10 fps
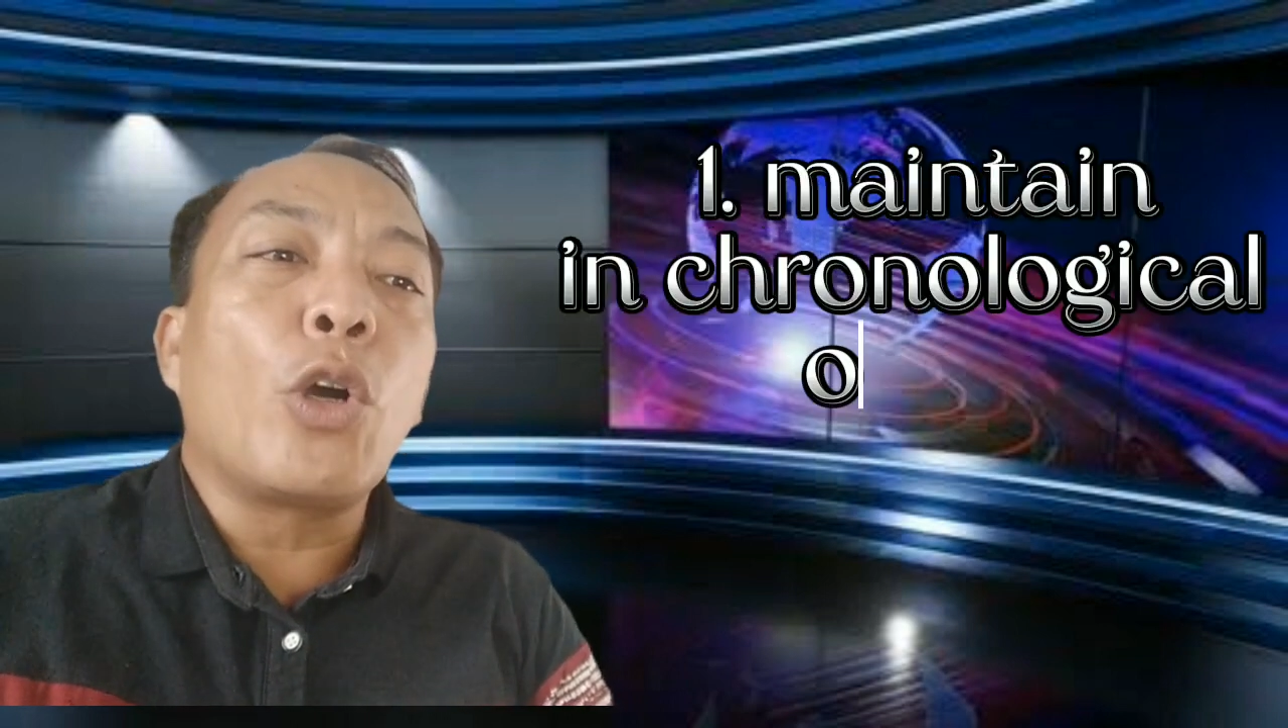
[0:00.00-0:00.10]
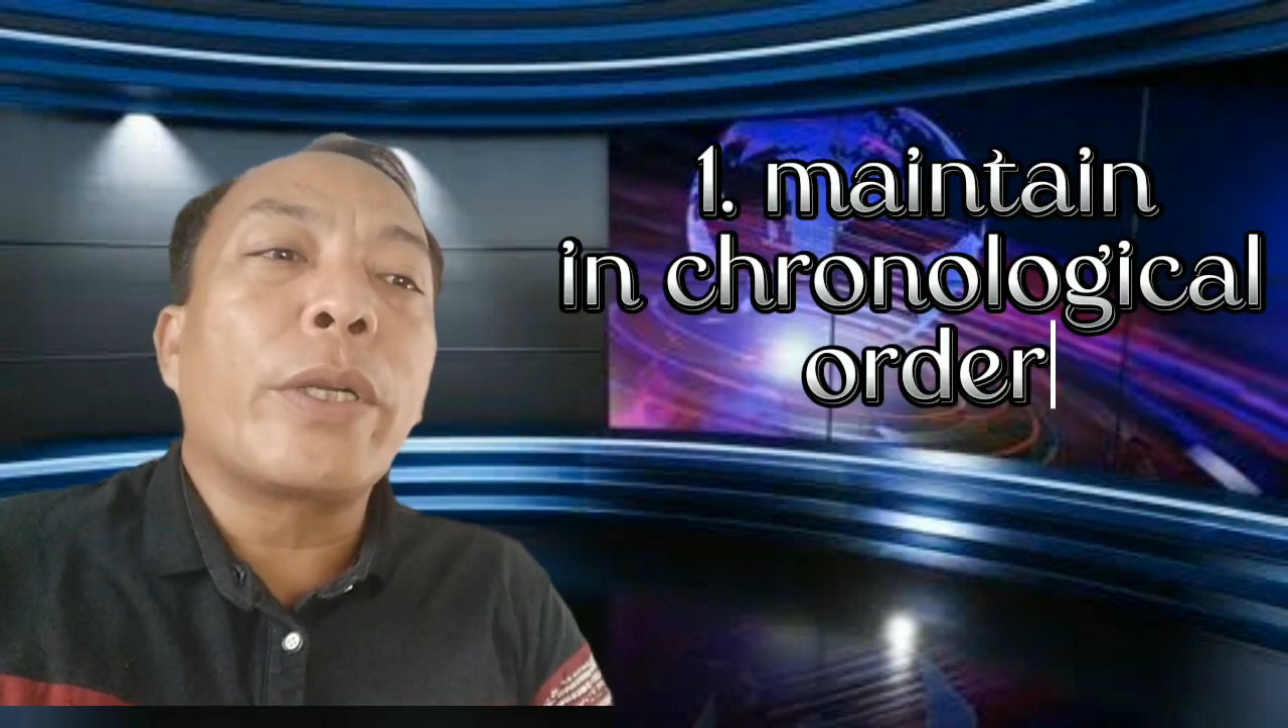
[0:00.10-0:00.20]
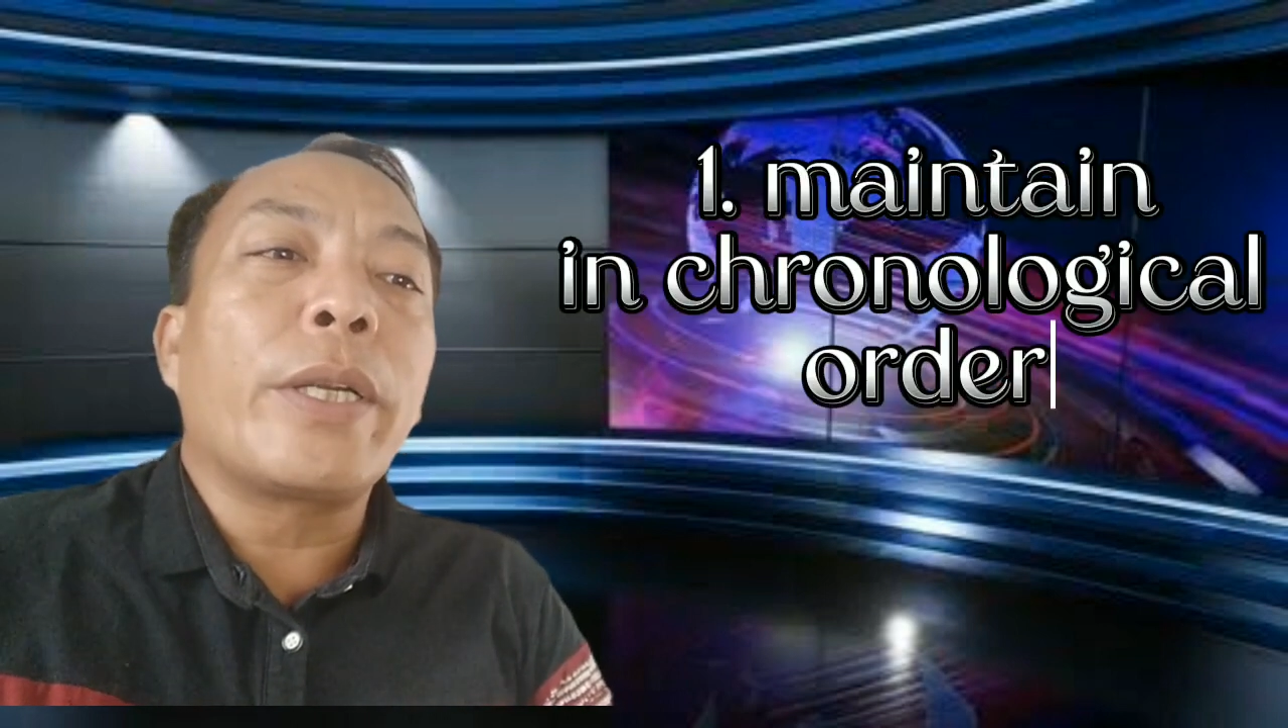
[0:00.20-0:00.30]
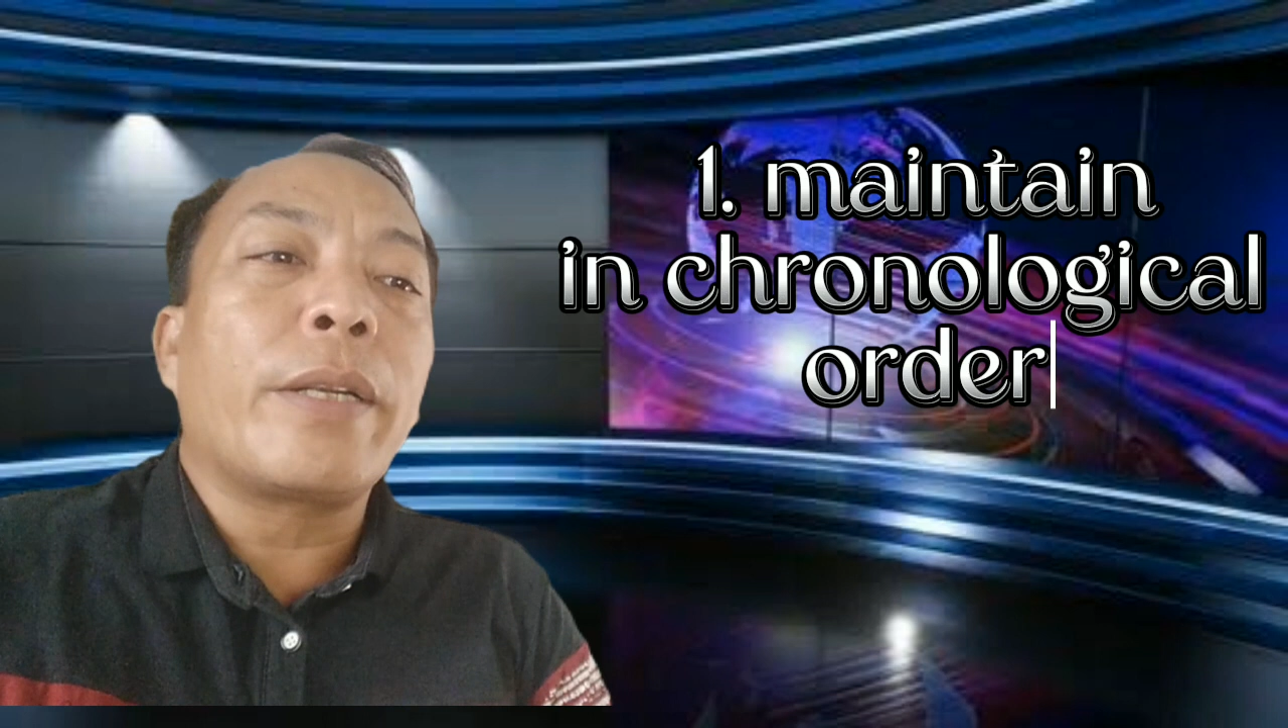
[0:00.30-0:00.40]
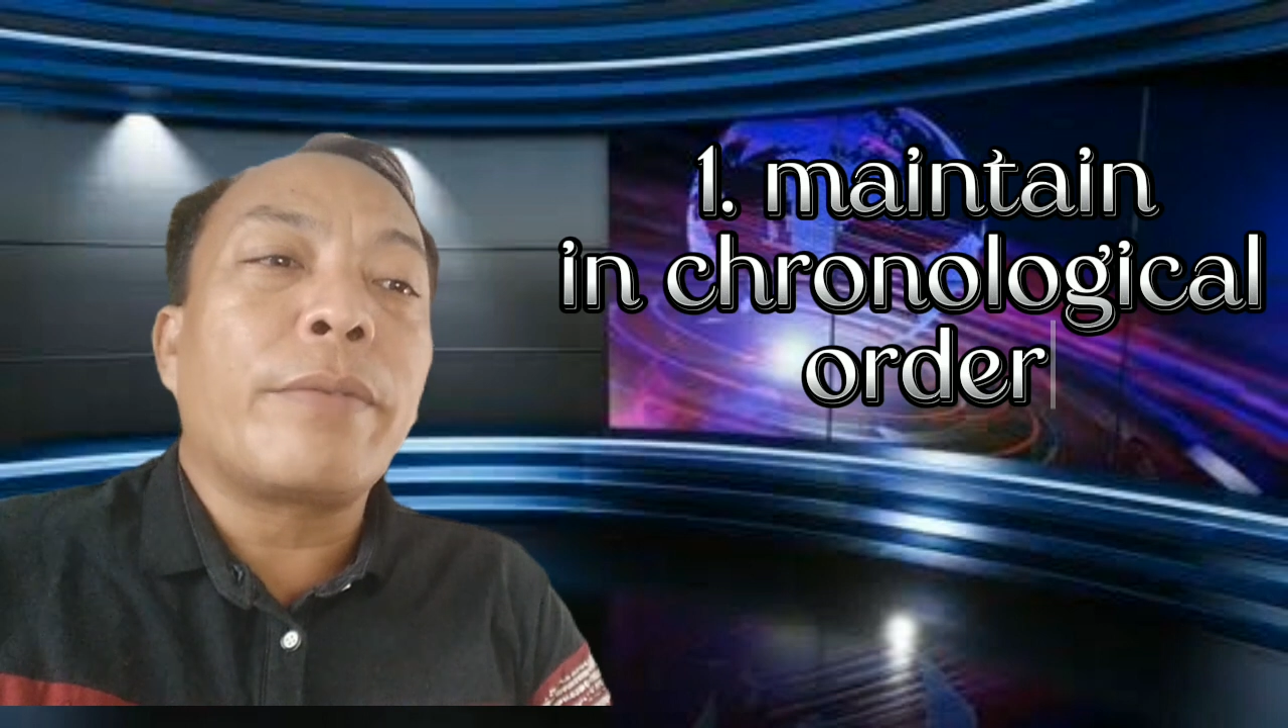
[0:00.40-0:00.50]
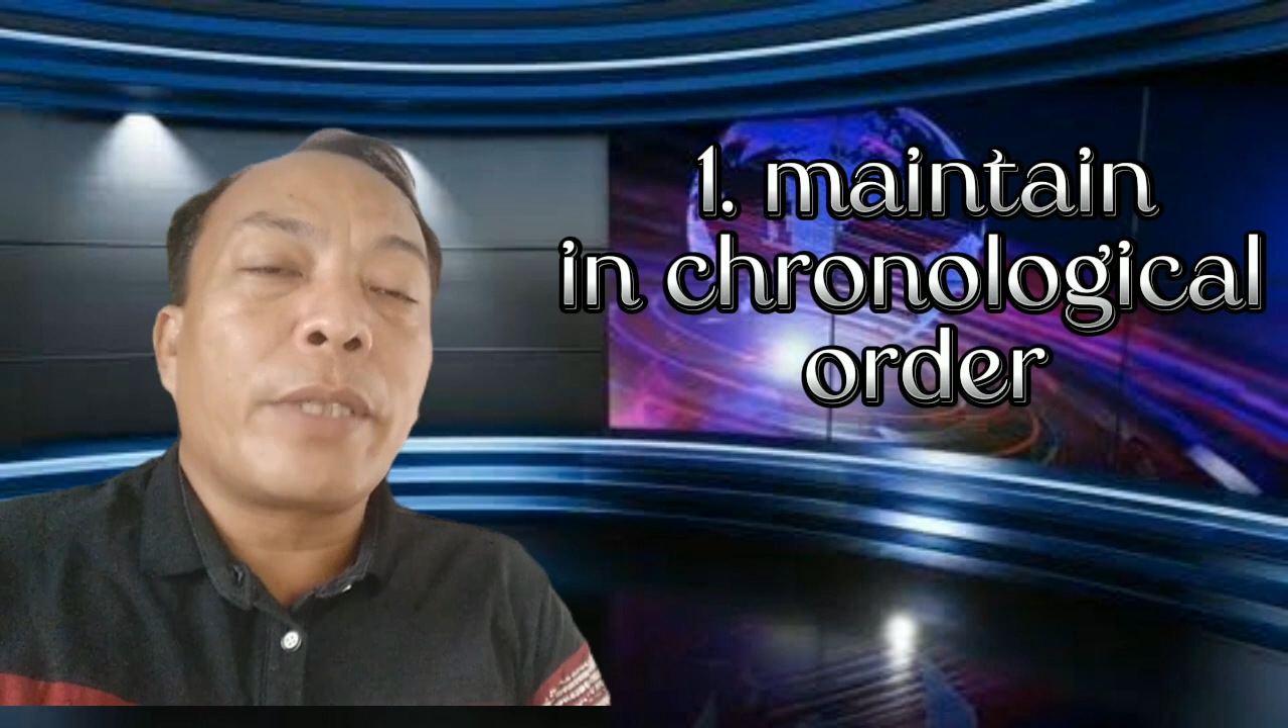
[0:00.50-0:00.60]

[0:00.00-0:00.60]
order of